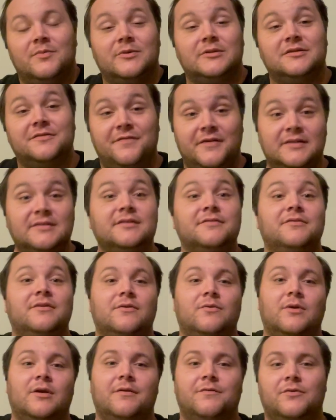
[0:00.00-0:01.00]
But defensively,
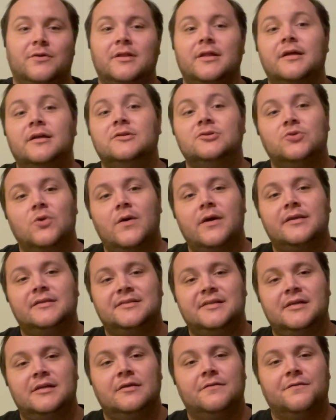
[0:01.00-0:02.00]
what I've really enjoyed
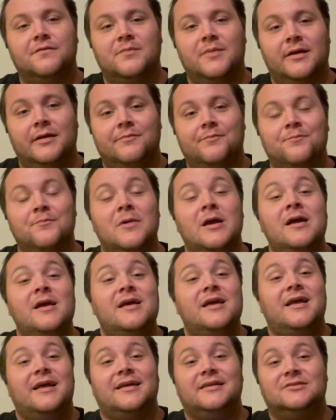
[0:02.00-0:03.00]
seeing from him
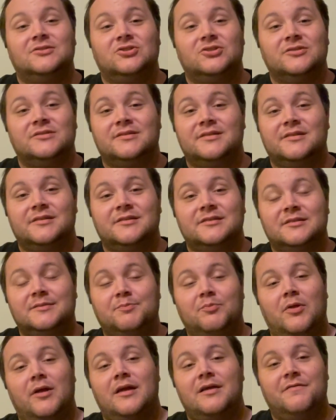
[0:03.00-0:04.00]
is just the
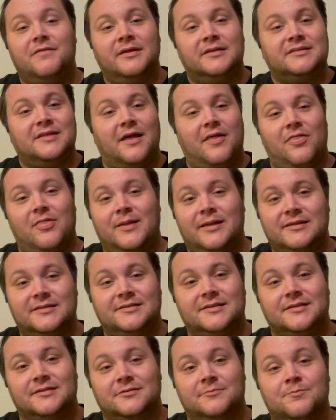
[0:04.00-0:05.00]
display of his
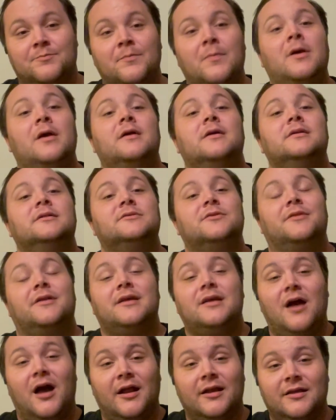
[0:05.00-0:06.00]
athleticism. So they
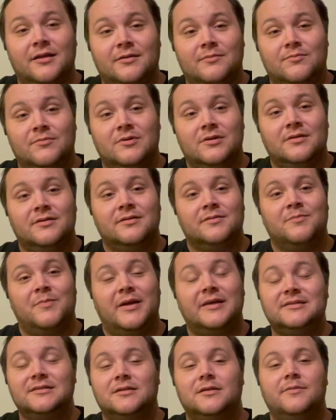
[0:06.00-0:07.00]
got him
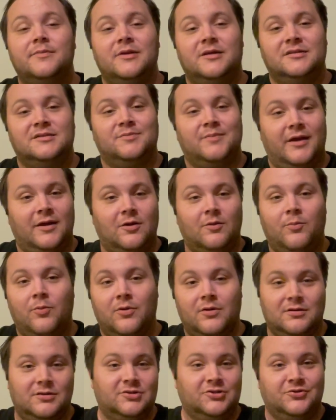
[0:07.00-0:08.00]
basically because Michael
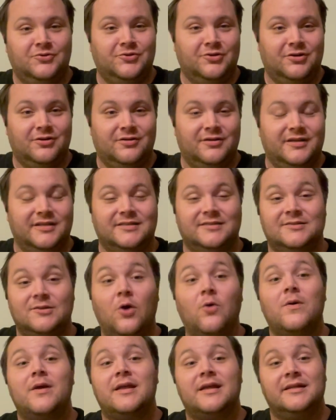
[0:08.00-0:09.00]
Porter Jr. is
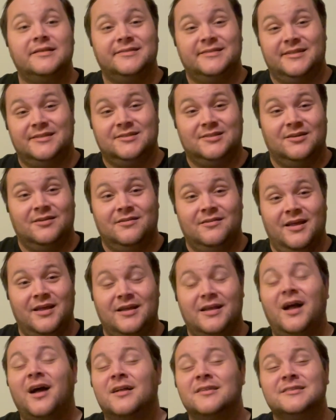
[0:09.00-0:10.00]
so inconsistent
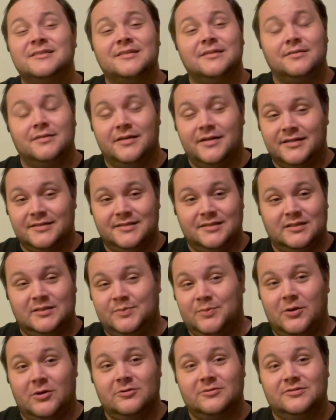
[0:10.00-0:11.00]
and constantly gets
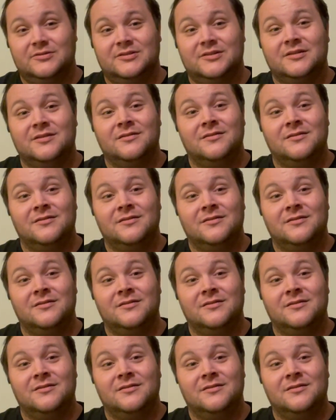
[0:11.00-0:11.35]
exposed